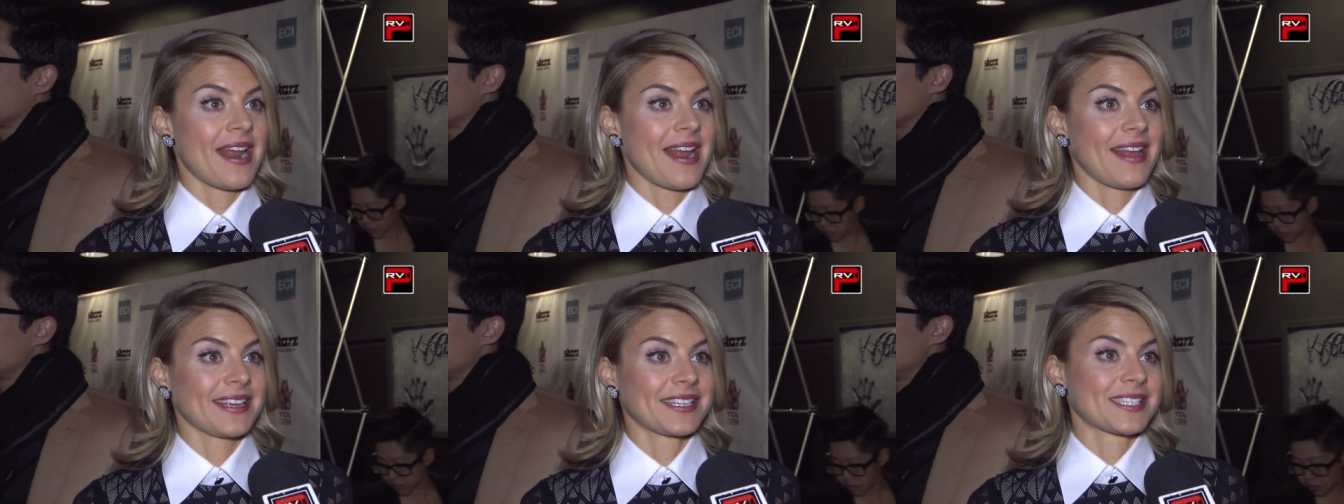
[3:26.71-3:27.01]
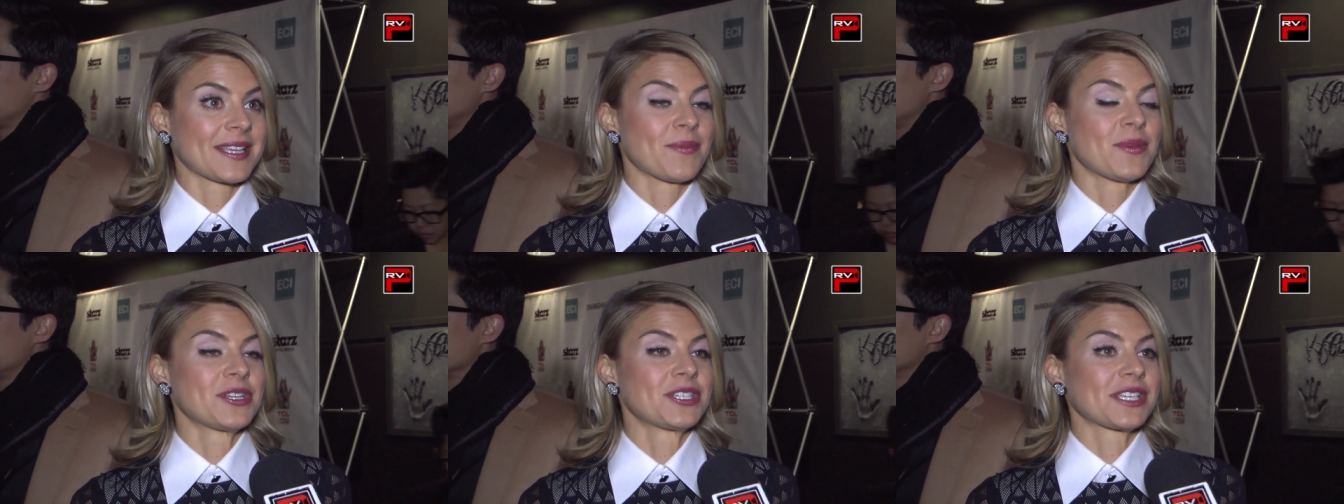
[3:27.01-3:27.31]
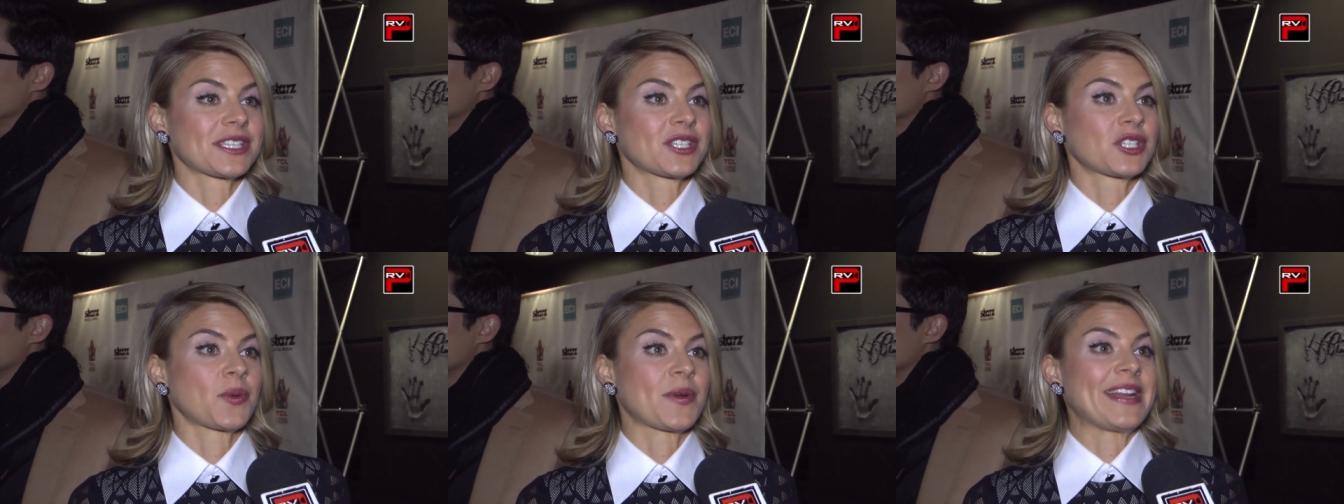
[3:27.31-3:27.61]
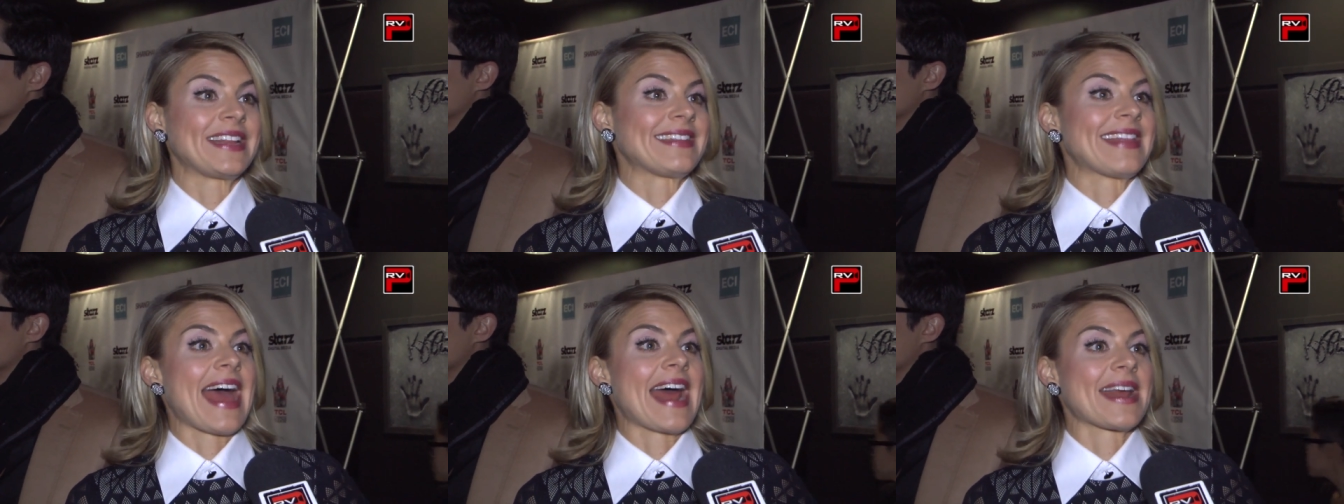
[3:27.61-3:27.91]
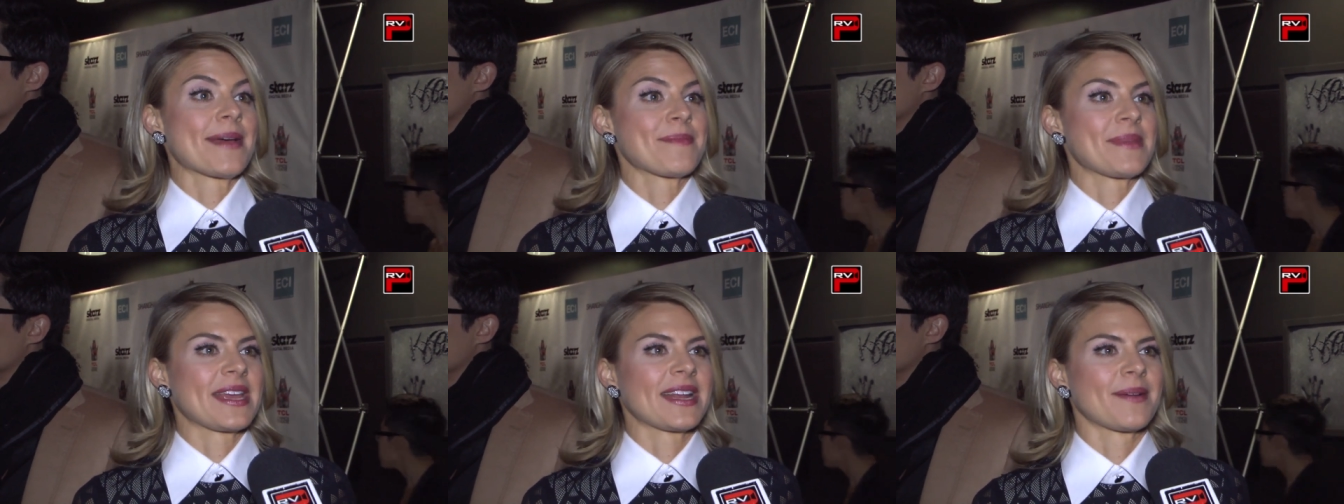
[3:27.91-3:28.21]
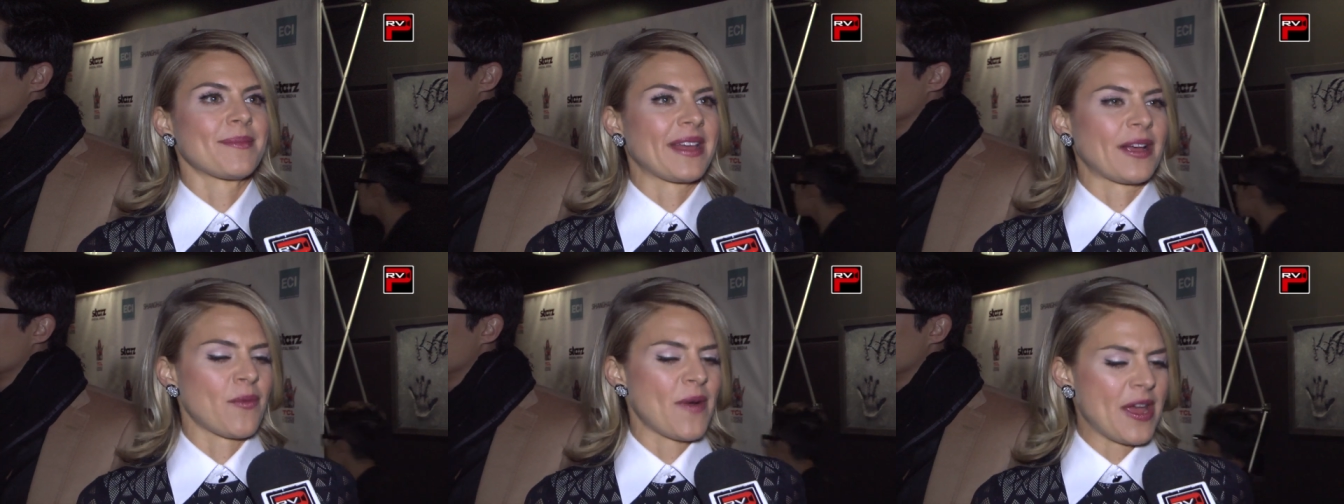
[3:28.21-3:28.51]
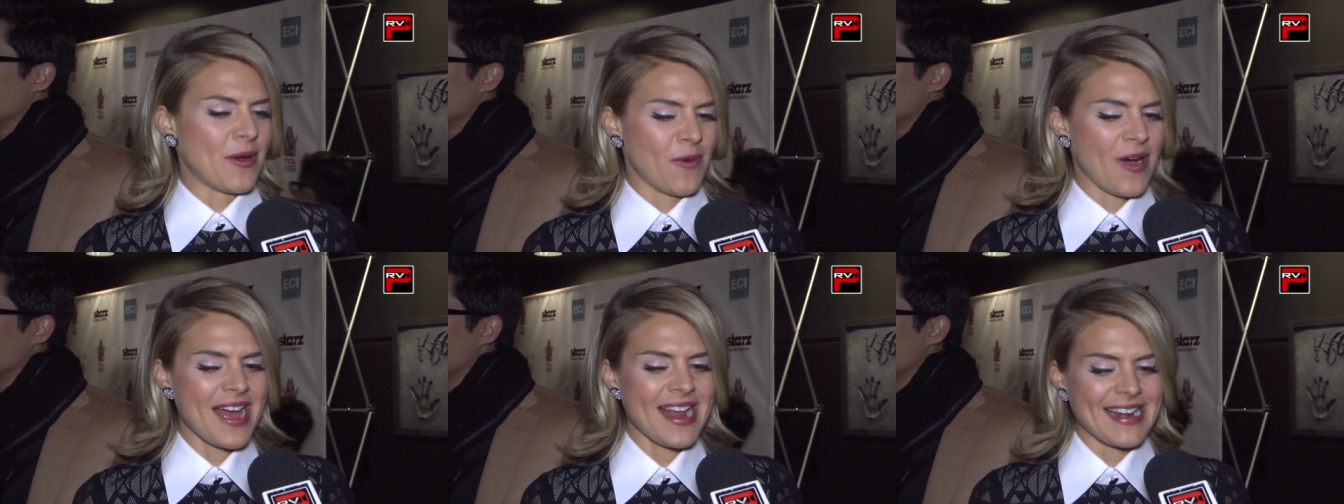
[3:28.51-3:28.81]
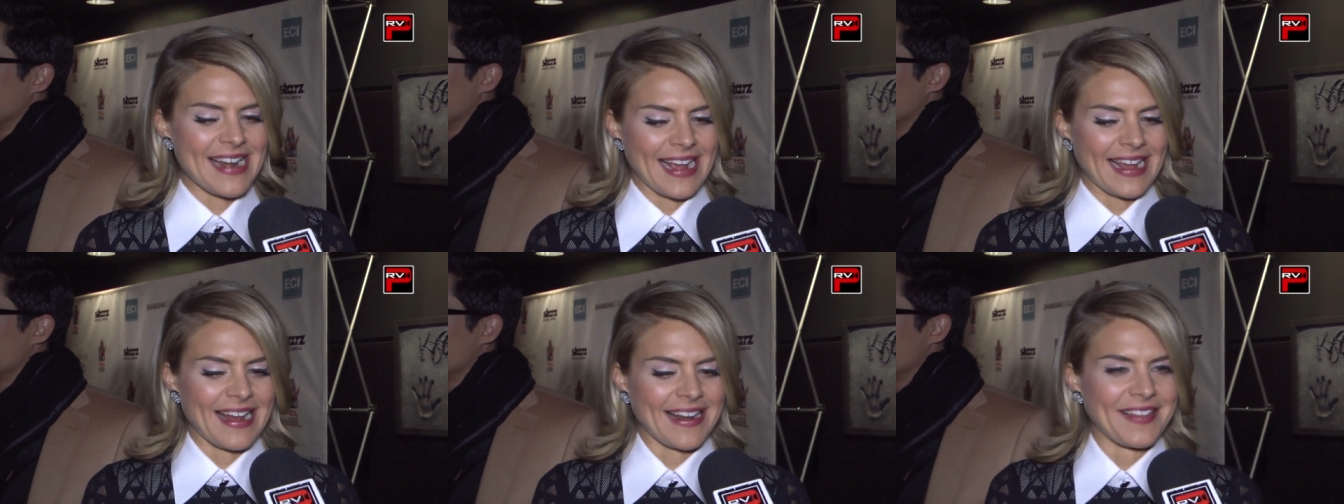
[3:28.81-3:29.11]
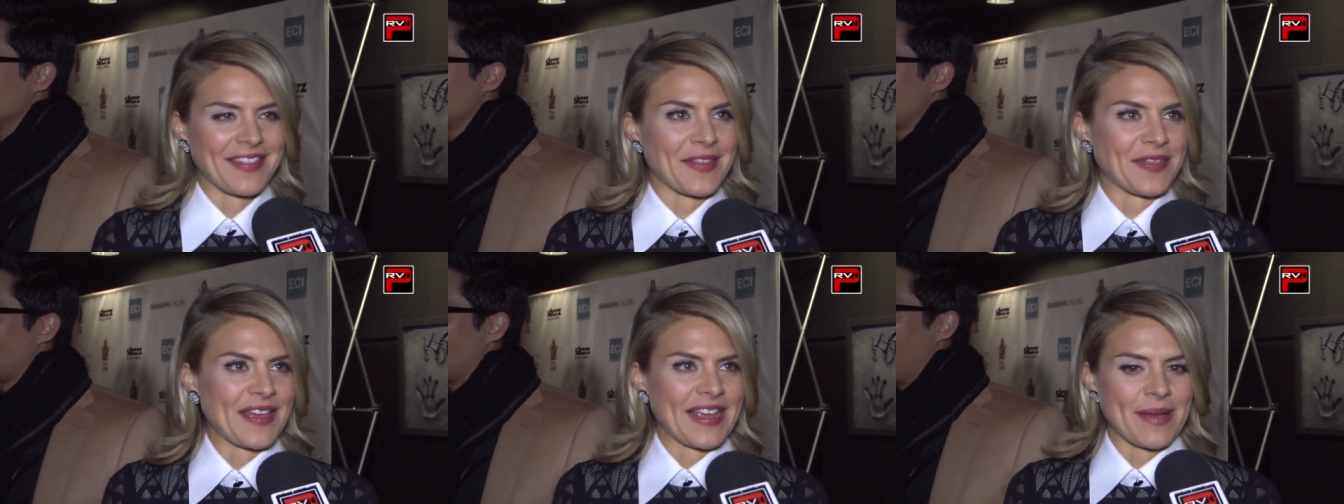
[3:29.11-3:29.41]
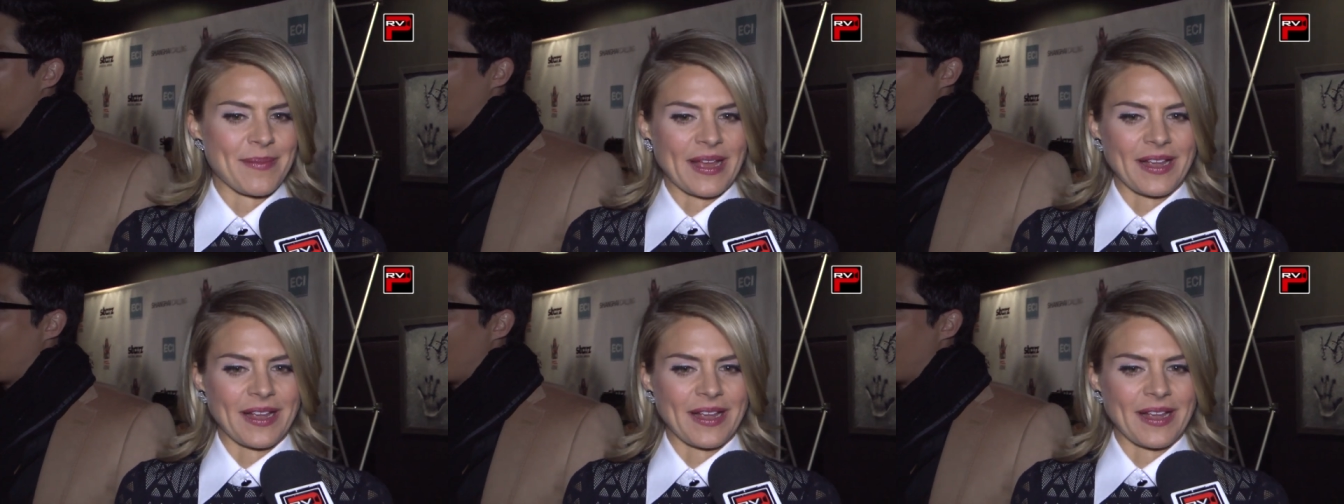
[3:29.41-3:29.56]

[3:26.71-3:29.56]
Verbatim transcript: like, someone just tweeted that at me, and I'm like, wait, what? And I got on the thing.